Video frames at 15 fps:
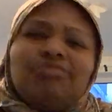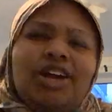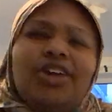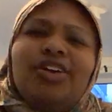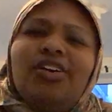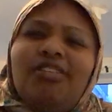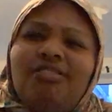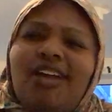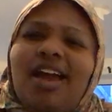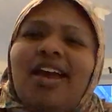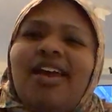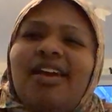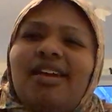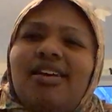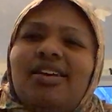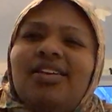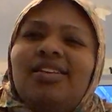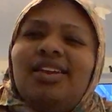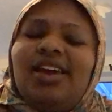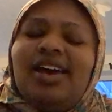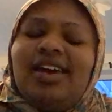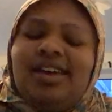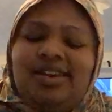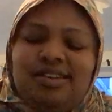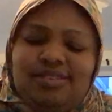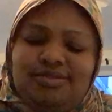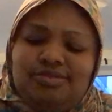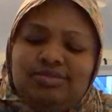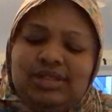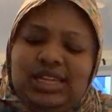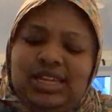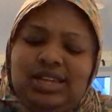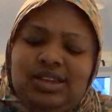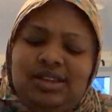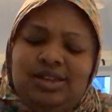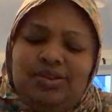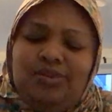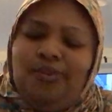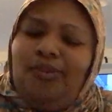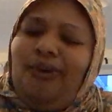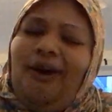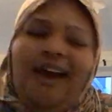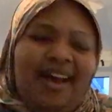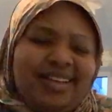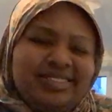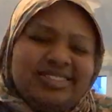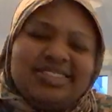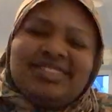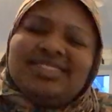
are you alright? Like, what?